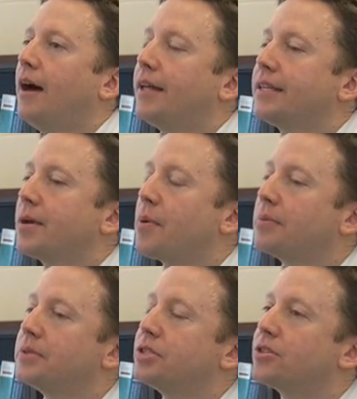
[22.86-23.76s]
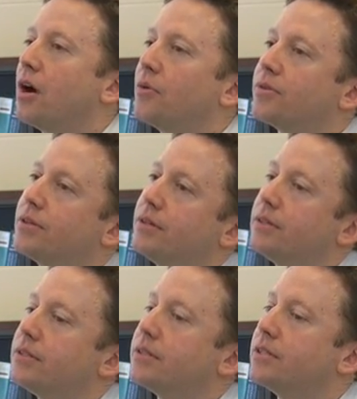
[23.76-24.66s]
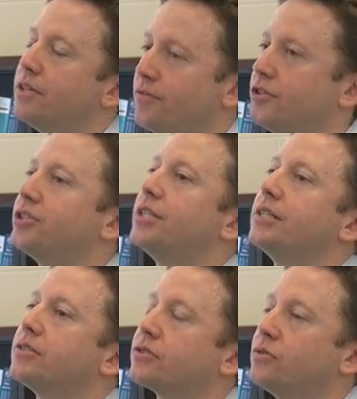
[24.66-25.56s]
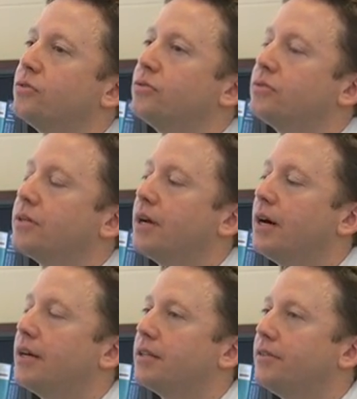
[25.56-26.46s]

I think they probably start with the diversity of the school, the